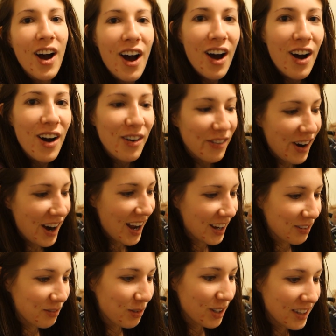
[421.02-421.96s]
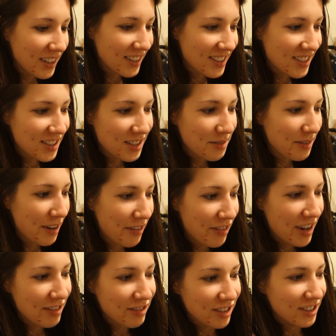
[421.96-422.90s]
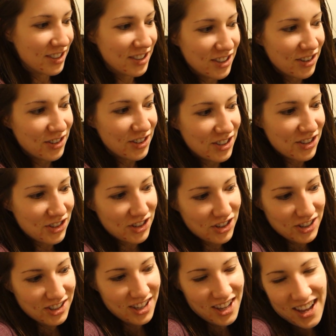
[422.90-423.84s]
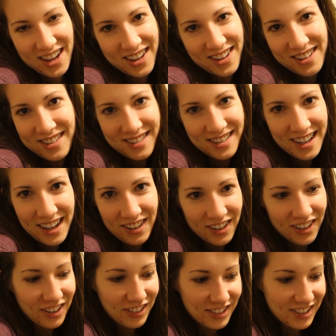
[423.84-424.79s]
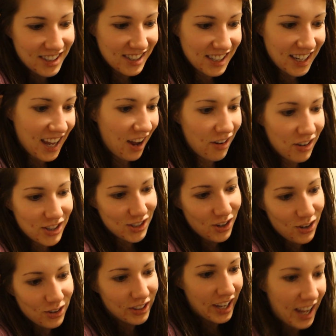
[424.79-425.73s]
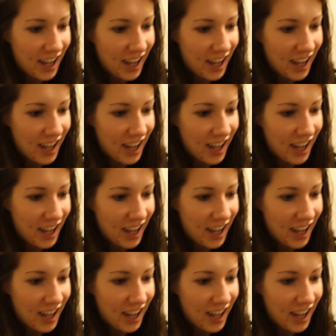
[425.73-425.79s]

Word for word: Oh, right. Well, it's still my favorite, so it's just like, I don't know, it doesn't count as old, I